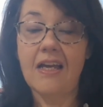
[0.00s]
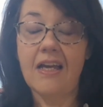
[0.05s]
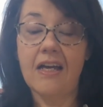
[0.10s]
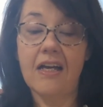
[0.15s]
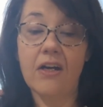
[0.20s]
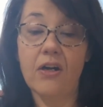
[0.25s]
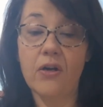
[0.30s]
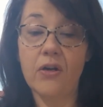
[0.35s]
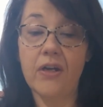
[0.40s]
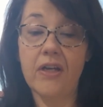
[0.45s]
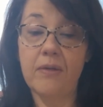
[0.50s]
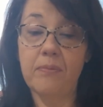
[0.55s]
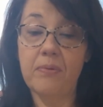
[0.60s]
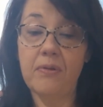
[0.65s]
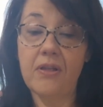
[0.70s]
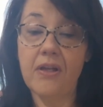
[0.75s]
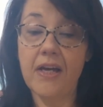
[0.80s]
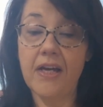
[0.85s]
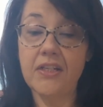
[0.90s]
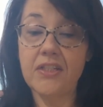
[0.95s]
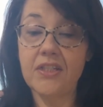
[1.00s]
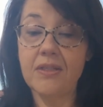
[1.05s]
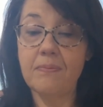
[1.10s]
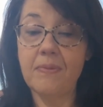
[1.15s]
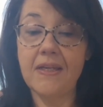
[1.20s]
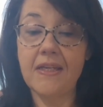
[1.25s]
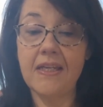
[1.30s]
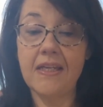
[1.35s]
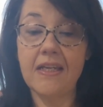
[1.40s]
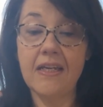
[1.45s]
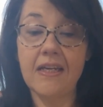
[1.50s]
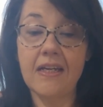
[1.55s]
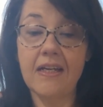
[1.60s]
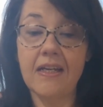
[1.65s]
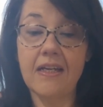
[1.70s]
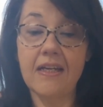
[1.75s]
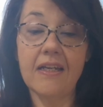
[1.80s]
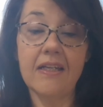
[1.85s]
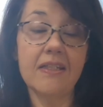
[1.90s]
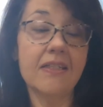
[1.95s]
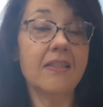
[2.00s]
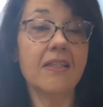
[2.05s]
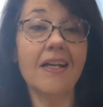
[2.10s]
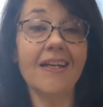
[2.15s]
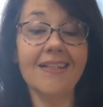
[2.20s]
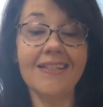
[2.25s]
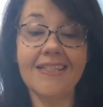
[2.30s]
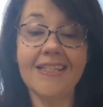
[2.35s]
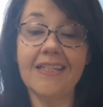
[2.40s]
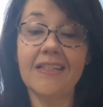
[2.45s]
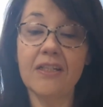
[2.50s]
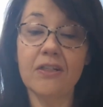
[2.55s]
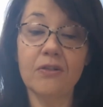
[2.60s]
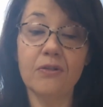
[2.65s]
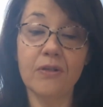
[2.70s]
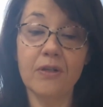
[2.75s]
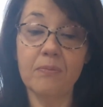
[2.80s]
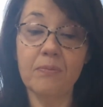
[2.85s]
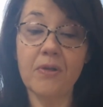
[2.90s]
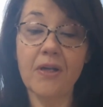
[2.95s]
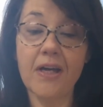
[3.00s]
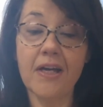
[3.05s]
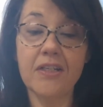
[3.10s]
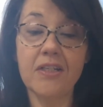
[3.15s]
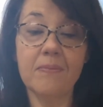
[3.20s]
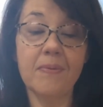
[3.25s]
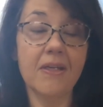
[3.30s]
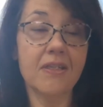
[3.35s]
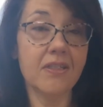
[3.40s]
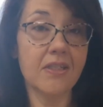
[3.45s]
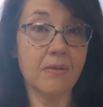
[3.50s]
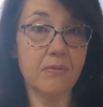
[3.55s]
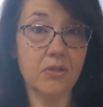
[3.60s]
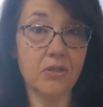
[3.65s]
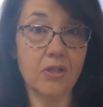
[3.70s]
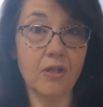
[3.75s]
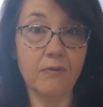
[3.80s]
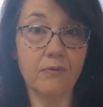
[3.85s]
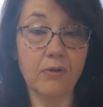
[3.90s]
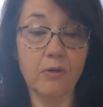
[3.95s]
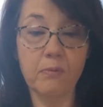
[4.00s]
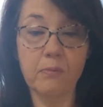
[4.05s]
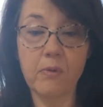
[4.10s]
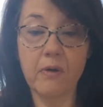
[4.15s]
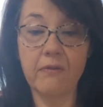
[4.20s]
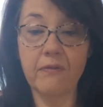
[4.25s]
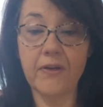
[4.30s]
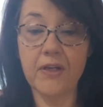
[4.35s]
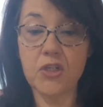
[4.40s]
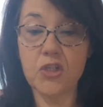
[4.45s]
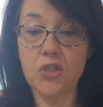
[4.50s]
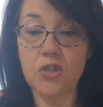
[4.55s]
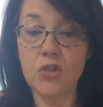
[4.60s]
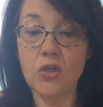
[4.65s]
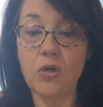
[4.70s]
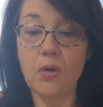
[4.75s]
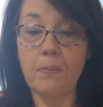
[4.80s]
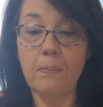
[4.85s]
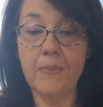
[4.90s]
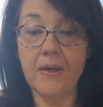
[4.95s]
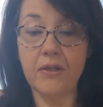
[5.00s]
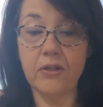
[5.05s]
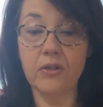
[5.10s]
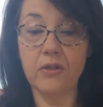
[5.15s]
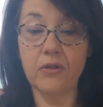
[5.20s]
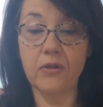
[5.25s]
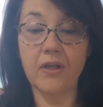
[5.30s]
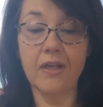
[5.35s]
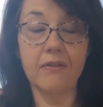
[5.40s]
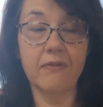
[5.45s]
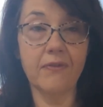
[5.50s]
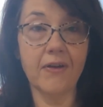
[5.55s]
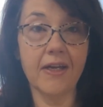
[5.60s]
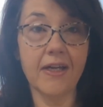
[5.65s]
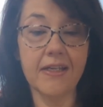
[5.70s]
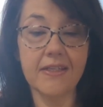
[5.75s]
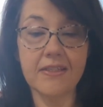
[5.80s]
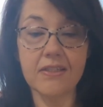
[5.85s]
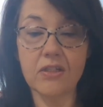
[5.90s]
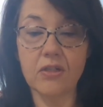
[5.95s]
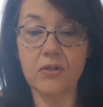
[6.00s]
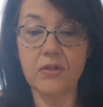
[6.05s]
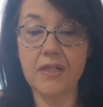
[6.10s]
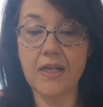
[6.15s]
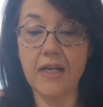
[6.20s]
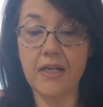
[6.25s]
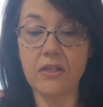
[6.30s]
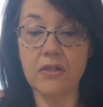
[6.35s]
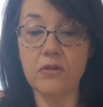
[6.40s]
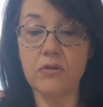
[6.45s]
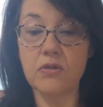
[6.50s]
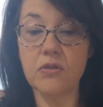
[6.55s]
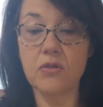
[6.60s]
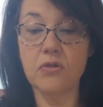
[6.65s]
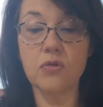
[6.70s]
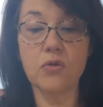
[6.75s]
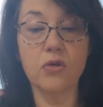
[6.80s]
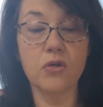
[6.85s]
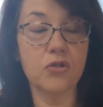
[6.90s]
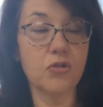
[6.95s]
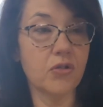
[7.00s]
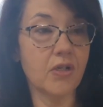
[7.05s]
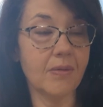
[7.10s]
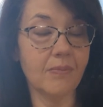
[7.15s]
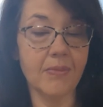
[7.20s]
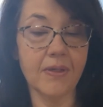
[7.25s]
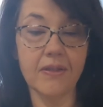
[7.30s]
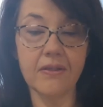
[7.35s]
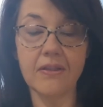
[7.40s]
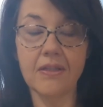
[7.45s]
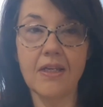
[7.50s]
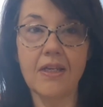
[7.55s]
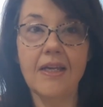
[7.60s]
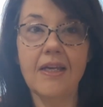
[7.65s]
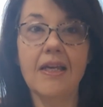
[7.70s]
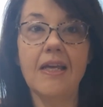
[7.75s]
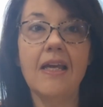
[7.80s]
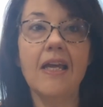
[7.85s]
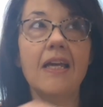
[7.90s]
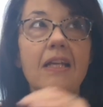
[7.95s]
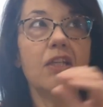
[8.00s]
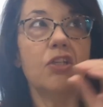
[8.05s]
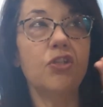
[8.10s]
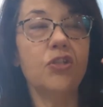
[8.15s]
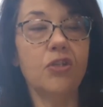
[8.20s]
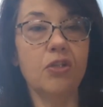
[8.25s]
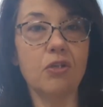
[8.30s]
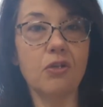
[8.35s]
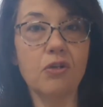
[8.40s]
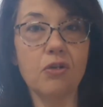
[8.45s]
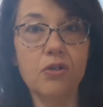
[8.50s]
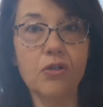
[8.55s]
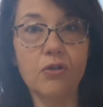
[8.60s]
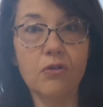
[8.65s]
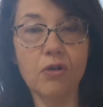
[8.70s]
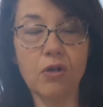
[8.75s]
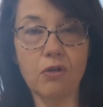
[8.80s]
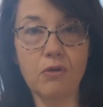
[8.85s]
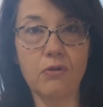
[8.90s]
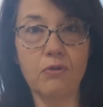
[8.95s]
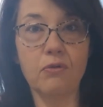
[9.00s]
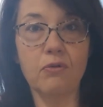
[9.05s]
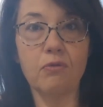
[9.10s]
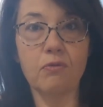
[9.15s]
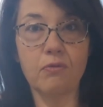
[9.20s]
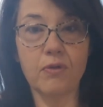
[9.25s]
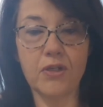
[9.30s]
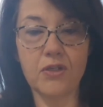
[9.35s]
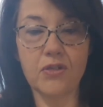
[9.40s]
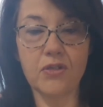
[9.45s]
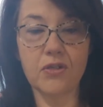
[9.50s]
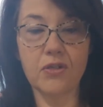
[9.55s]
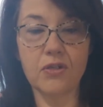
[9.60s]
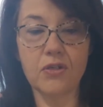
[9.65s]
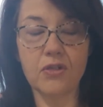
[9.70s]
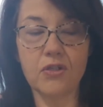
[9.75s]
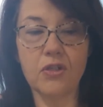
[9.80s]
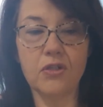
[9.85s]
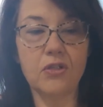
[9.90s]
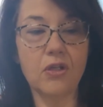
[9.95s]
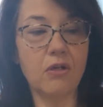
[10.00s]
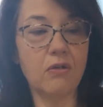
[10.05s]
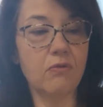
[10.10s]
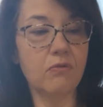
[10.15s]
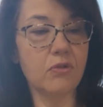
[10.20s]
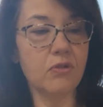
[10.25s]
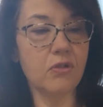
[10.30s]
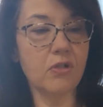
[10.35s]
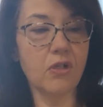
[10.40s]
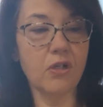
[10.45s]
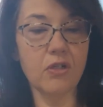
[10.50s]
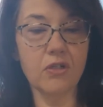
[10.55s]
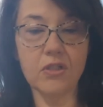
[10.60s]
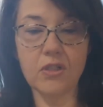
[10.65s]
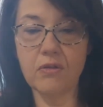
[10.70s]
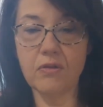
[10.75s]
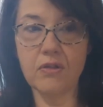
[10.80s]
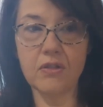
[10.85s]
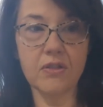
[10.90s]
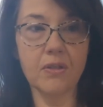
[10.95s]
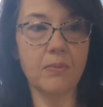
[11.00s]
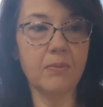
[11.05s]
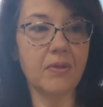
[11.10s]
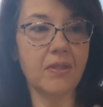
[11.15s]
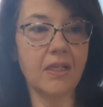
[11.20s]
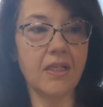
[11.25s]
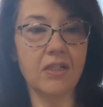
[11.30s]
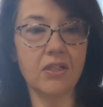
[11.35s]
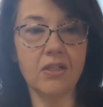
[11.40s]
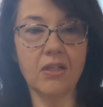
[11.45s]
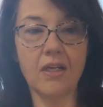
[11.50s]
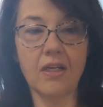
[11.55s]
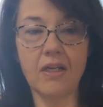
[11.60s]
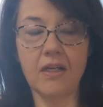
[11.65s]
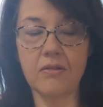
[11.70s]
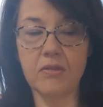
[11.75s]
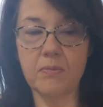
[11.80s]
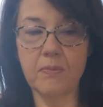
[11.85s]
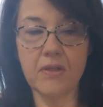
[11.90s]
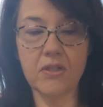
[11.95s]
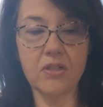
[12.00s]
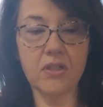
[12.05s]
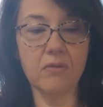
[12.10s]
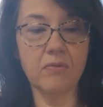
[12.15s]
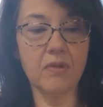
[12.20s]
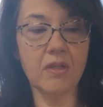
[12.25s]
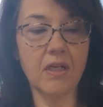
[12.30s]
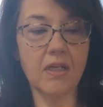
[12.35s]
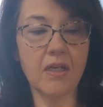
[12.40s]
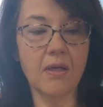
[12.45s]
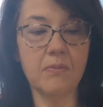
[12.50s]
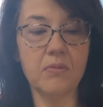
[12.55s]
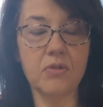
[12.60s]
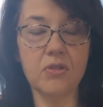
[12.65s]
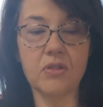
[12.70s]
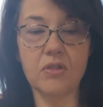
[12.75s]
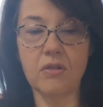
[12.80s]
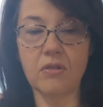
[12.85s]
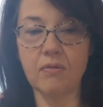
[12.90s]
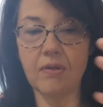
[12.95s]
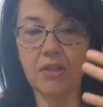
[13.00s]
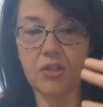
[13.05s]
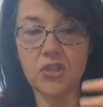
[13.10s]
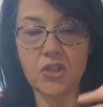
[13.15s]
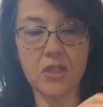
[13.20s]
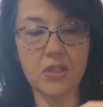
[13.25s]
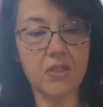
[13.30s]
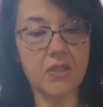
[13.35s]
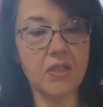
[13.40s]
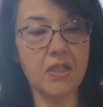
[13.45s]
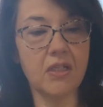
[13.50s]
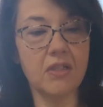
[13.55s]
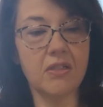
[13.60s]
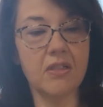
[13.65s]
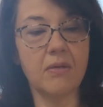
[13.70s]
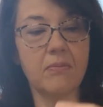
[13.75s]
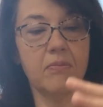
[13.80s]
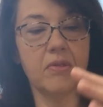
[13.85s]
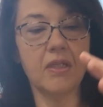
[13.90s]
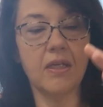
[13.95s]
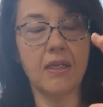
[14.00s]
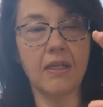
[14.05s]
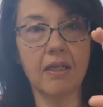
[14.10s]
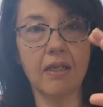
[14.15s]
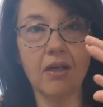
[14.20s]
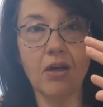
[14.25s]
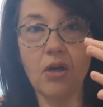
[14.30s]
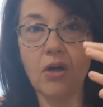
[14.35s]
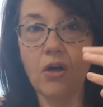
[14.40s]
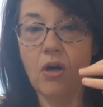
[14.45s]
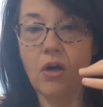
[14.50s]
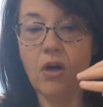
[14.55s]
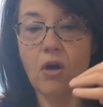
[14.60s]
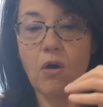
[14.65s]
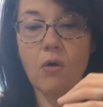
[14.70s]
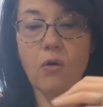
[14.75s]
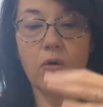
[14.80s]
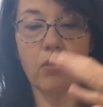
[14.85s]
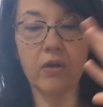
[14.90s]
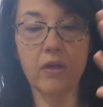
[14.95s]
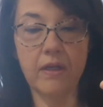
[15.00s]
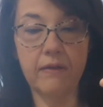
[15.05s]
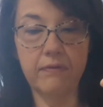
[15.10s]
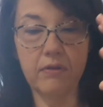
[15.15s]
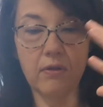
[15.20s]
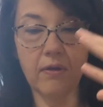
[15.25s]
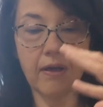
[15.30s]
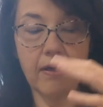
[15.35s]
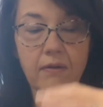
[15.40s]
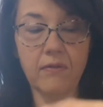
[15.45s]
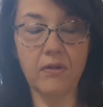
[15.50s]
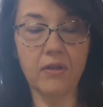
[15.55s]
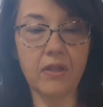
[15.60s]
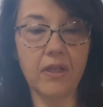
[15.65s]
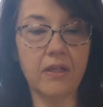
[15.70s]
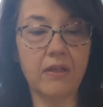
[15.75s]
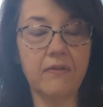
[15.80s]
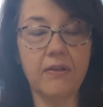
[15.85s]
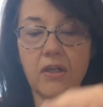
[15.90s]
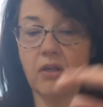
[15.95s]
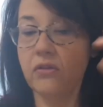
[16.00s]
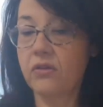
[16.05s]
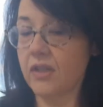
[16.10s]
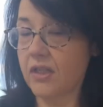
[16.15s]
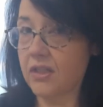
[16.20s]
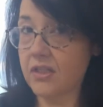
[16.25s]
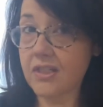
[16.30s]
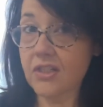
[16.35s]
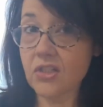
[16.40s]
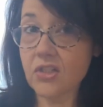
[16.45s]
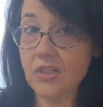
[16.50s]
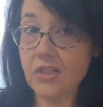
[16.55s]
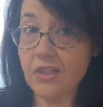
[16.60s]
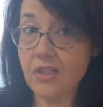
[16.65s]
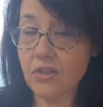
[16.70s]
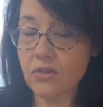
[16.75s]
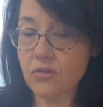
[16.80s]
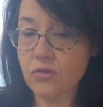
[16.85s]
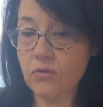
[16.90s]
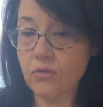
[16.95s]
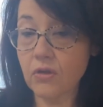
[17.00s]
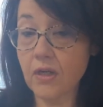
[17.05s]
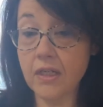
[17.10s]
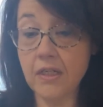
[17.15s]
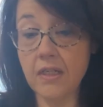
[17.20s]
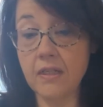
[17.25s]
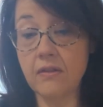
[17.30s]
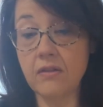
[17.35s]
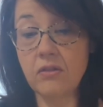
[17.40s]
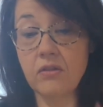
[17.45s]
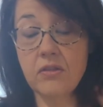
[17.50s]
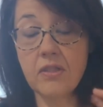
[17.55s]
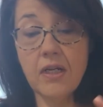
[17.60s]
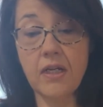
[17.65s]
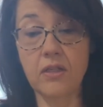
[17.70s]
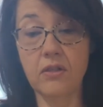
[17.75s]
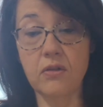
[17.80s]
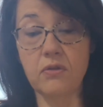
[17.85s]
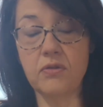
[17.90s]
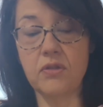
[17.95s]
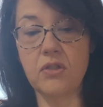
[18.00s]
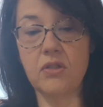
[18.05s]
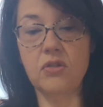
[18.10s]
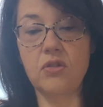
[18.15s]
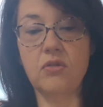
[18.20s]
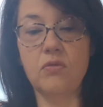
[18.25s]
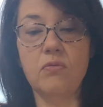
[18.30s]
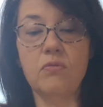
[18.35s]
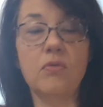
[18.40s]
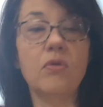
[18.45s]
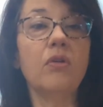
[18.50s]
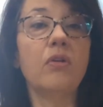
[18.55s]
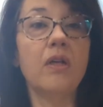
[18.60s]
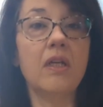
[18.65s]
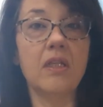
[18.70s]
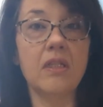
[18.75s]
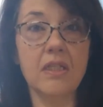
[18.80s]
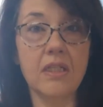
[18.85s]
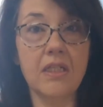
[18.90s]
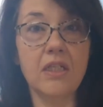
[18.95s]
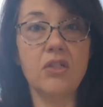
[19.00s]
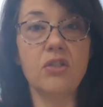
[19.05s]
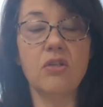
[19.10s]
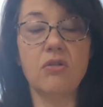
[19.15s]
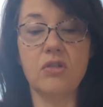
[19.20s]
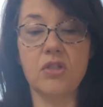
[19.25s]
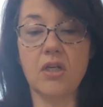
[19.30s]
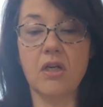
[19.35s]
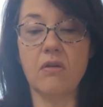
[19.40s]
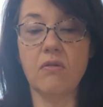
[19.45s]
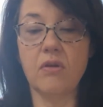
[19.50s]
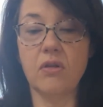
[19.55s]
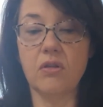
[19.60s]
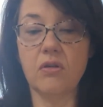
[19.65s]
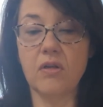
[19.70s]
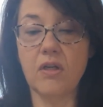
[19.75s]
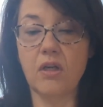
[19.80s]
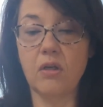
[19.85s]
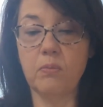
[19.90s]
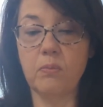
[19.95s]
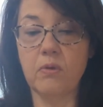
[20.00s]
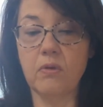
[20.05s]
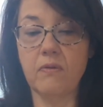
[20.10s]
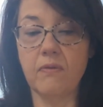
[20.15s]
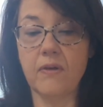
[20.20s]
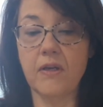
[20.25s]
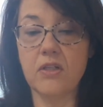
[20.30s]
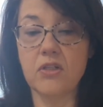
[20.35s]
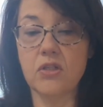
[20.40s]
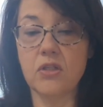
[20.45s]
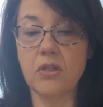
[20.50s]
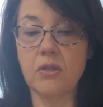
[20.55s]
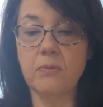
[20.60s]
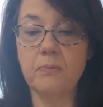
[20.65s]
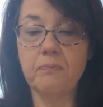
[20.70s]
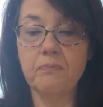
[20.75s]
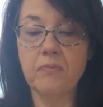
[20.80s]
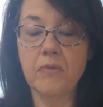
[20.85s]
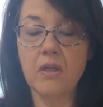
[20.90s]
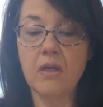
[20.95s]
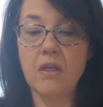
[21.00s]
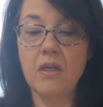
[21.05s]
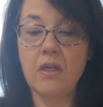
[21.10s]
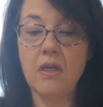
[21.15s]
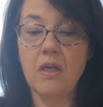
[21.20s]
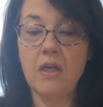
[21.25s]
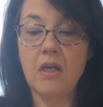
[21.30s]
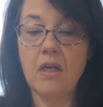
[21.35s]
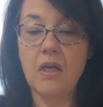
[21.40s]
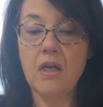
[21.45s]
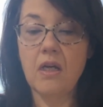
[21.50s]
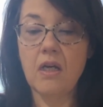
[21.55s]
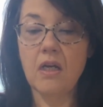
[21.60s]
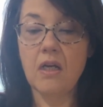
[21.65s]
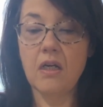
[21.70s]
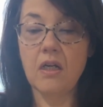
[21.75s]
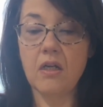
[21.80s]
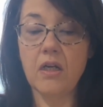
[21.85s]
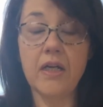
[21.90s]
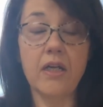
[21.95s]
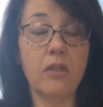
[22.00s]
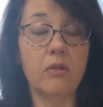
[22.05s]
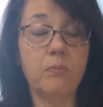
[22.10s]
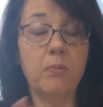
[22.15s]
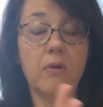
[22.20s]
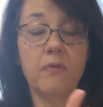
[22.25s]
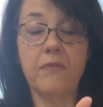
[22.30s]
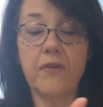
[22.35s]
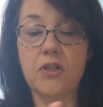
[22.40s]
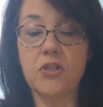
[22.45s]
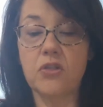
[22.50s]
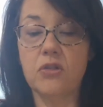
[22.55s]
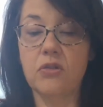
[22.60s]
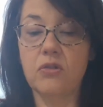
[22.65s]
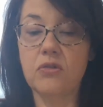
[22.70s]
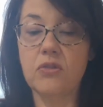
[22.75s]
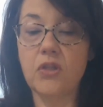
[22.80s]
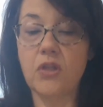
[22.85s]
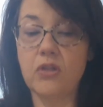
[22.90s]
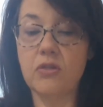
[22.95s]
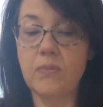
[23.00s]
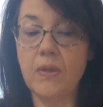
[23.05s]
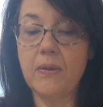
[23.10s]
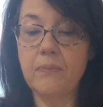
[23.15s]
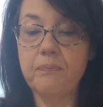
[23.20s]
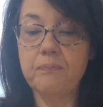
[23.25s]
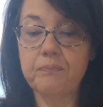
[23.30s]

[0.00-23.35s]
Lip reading: or implied to be, it's not intended or implied to be a substitute for professional medical advice or diagnosis or treatment. Do your own research. Don't start doing something, especially when it comes to ingesting something, or if you have a lot of health conditions or any diagnosis, you really need to check with your health profession or health professional, excuse me.